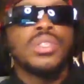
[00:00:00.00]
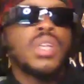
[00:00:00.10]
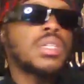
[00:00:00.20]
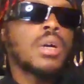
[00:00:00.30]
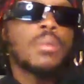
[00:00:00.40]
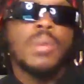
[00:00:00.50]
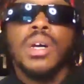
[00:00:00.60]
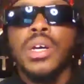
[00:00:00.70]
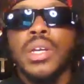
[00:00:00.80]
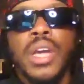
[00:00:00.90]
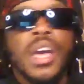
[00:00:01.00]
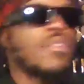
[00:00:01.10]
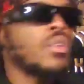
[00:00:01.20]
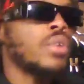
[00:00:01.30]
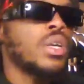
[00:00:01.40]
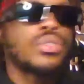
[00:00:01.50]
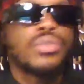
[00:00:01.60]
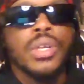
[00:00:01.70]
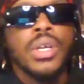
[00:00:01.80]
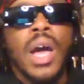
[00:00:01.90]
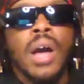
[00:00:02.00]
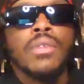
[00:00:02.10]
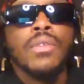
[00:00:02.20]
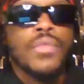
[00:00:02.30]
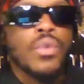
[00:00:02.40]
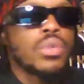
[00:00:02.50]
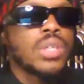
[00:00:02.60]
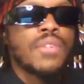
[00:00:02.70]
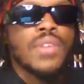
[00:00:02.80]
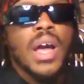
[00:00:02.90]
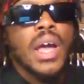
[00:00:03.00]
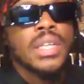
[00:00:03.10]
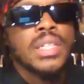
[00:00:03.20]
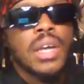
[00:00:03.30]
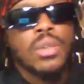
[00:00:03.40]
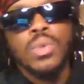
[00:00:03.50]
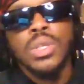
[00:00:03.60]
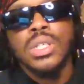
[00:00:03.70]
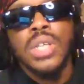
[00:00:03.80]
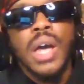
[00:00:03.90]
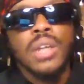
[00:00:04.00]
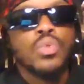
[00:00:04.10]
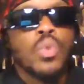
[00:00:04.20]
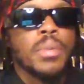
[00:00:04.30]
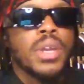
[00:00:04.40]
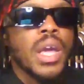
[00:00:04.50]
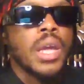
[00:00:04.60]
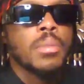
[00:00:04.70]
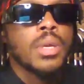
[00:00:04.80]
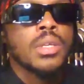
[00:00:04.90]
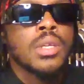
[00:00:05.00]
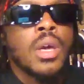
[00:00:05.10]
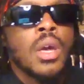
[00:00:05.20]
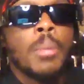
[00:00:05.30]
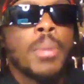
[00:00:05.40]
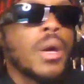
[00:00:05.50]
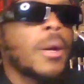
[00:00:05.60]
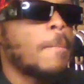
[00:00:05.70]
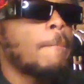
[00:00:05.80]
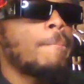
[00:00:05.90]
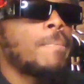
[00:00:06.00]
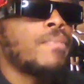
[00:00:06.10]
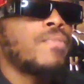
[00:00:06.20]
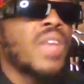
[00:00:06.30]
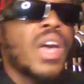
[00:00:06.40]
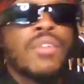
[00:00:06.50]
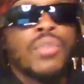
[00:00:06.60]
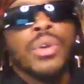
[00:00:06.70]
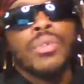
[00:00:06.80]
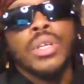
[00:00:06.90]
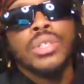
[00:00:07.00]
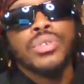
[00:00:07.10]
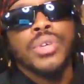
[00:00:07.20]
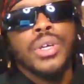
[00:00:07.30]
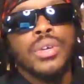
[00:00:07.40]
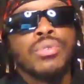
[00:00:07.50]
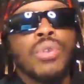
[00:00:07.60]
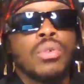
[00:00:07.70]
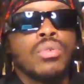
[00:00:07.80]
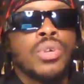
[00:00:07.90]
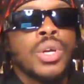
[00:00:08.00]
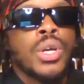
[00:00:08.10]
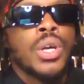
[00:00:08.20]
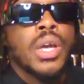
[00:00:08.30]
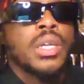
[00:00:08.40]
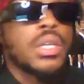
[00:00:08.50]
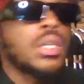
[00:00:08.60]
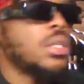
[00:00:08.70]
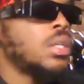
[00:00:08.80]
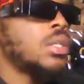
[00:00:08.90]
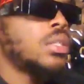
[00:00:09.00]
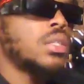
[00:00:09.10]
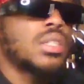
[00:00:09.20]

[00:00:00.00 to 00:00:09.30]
they talking about cutting the evergreen tree out of the forest. I forgot exactly what this goddess woman name is, but the evergreen tree, it